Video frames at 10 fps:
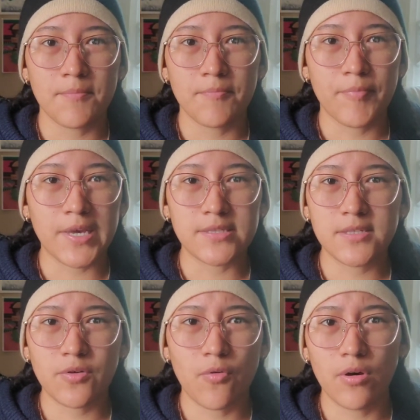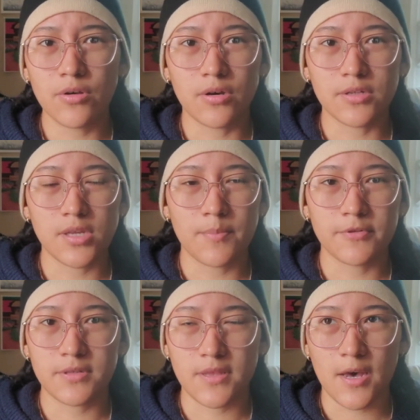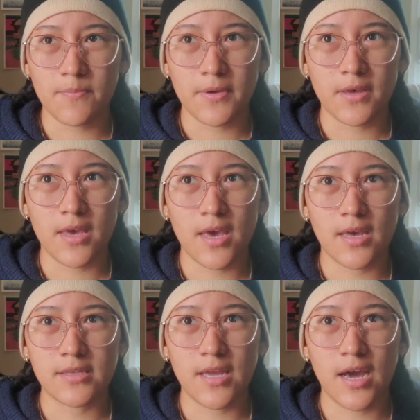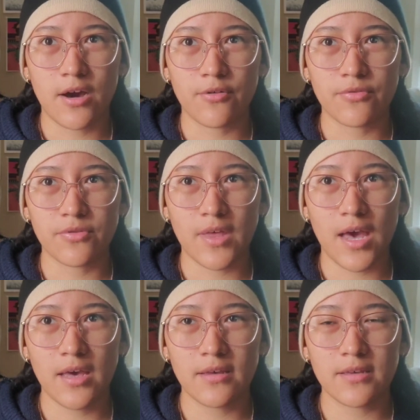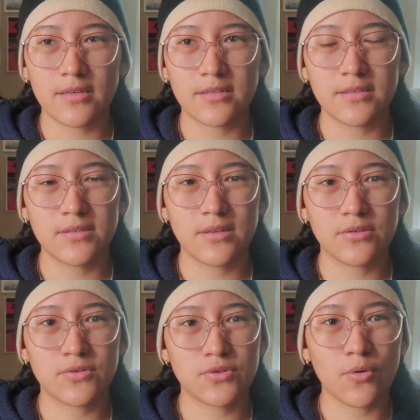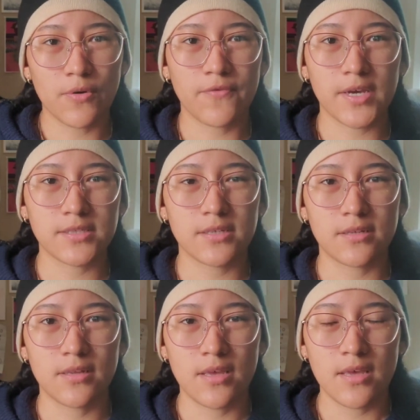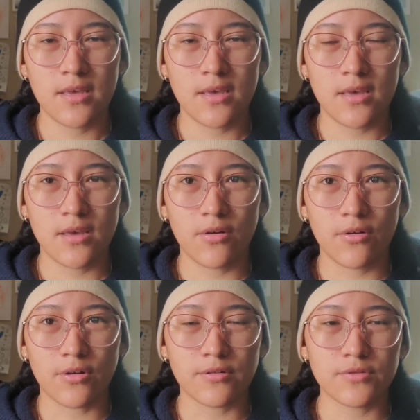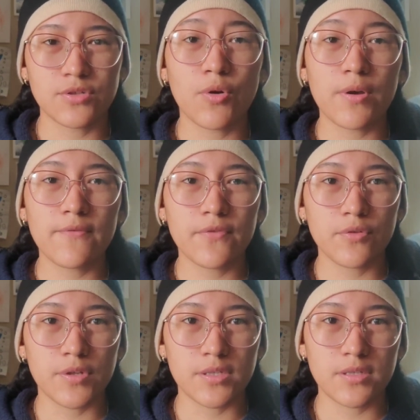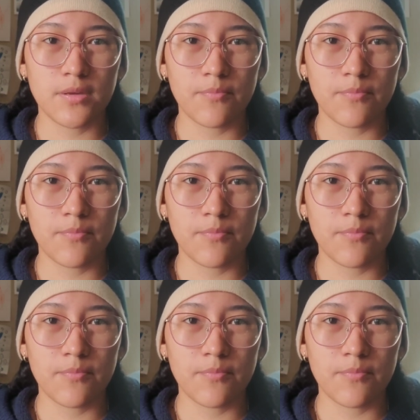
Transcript: painting oil on top of serape, and how that is so affected or so influenced